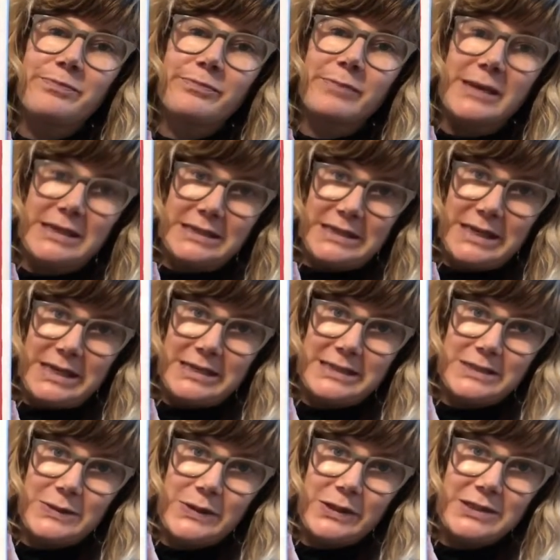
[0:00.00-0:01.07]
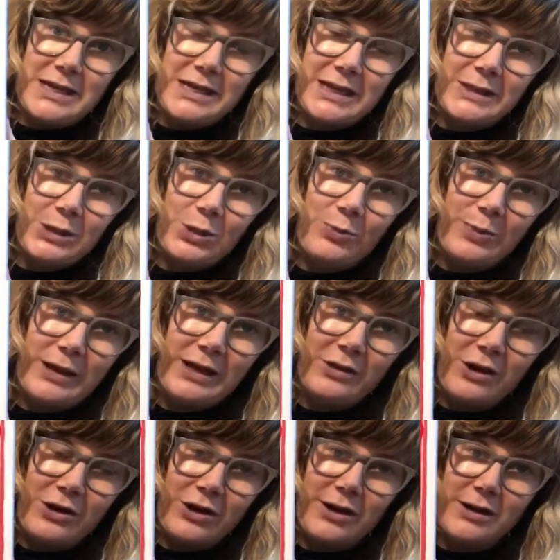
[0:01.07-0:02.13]
pieces, so it'll take a little bit
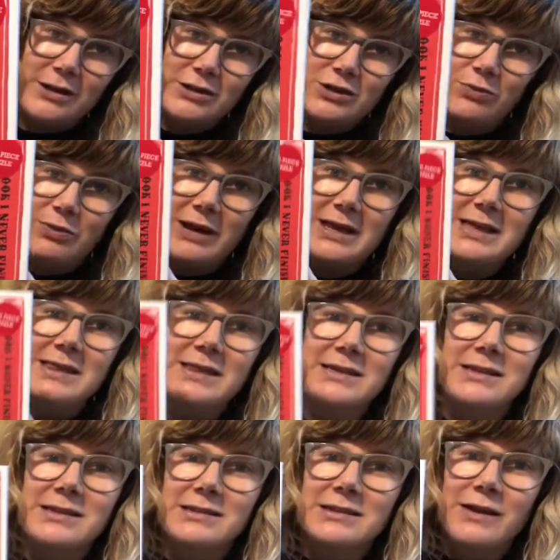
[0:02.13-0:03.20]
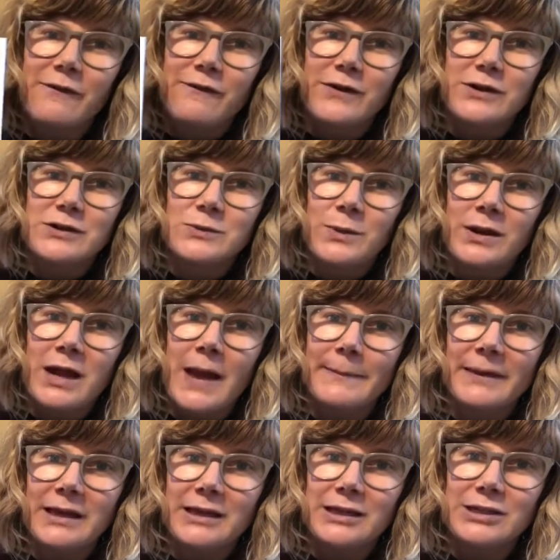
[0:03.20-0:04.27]
longer to do, but I think this is the first one I'm
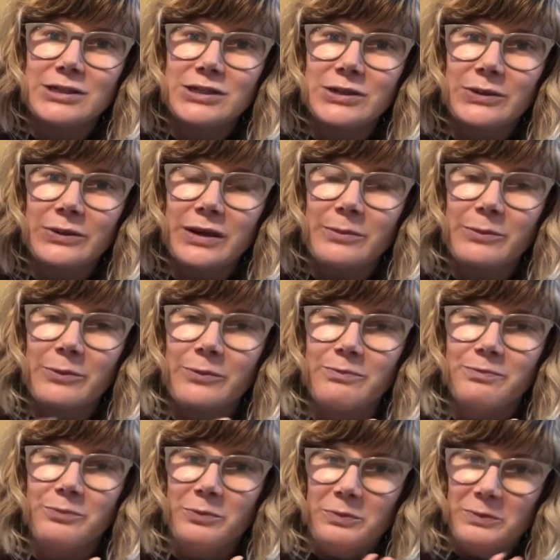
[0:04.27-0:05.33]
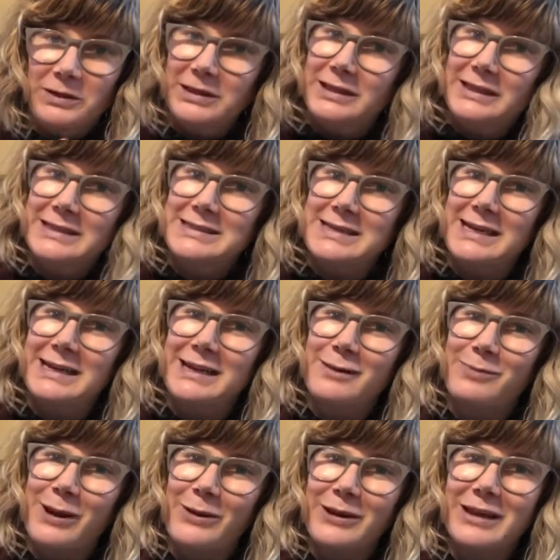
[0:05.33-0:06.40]
gonna do, and I'm really excited
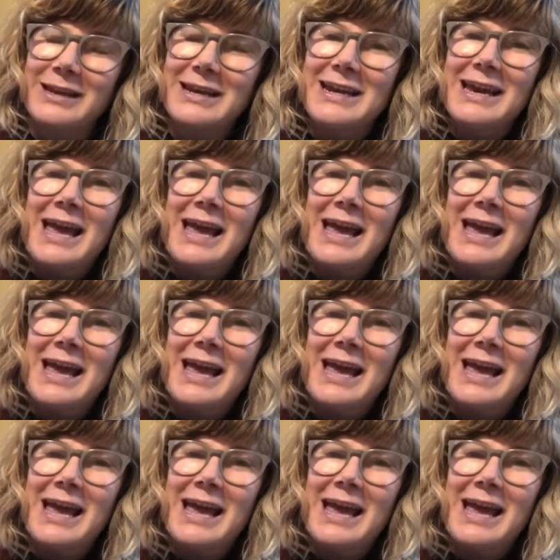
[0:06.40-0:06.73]
about it.